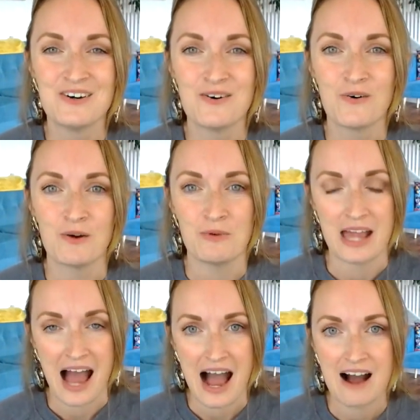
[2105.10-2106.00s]
when we
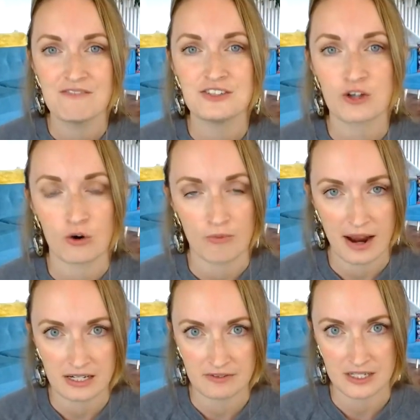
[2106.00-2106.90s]
have these
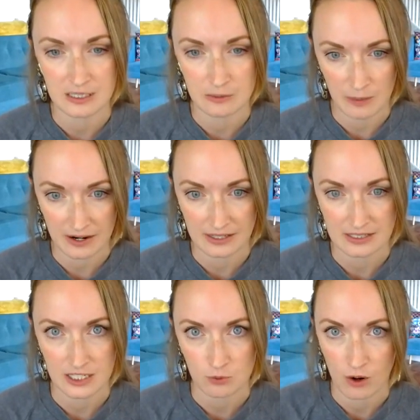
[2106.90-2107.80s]
corrective
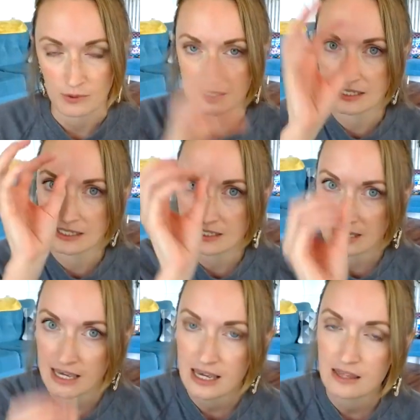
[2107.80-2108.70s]
experiences where we
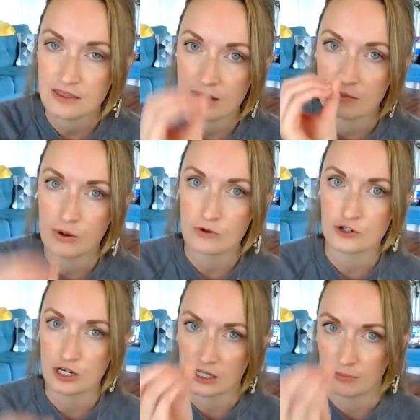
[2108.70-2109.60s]
see the
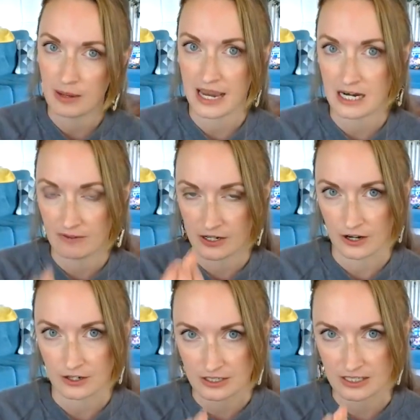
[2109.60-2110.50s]
emotion and the pain of our
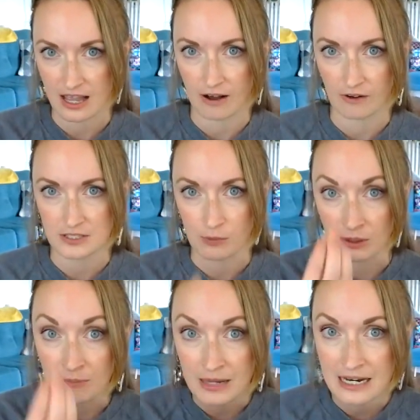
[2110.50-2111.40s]
younger selves and we
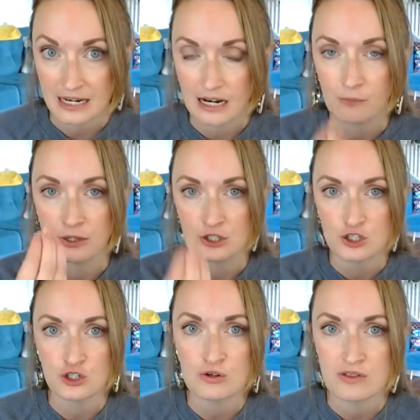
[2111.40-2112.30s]
meet it and we
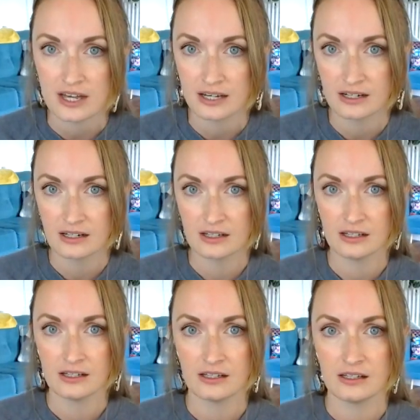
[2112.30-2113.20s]
soothe it
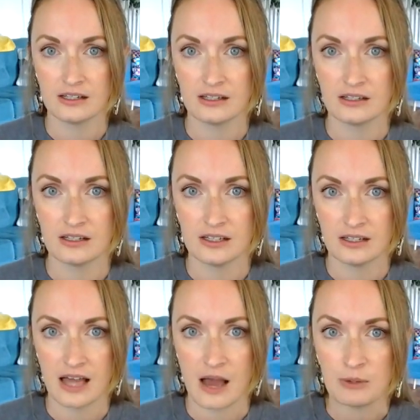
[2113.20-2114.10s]

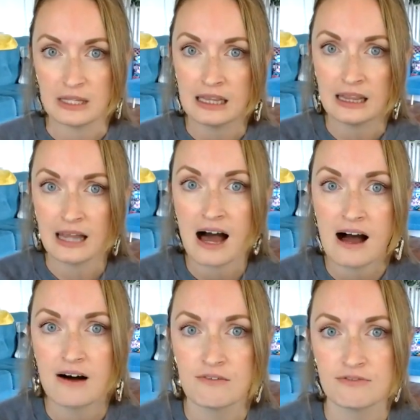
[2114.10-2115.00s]
and we
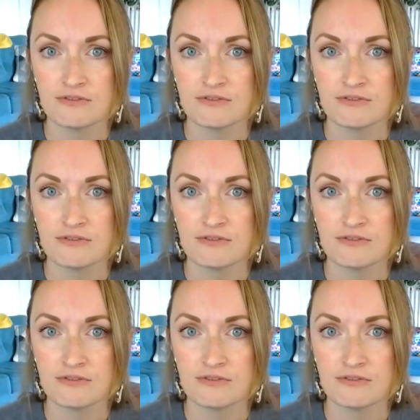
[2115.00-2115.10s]
love